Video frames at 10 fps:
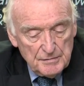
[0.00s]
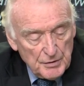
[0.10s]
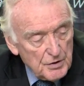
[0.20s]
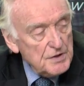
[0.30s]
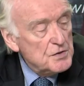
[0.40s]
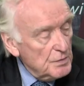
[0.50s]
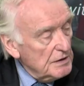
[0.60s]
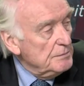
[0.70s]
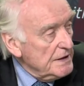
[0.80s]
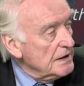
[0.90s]
borders
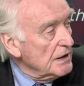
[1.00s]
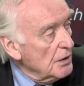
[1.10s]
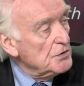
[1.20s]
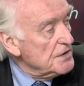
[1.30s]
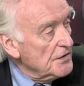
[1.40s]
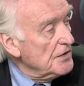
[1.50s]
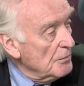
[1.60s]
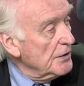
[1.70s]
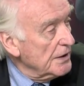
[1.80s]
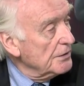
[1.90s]
will be closed in
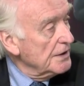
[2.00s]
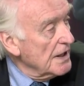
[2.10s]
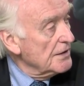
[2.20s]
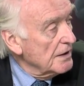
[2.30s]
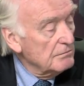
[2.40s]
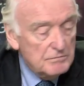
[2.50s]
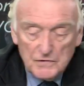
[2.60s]
some way or another,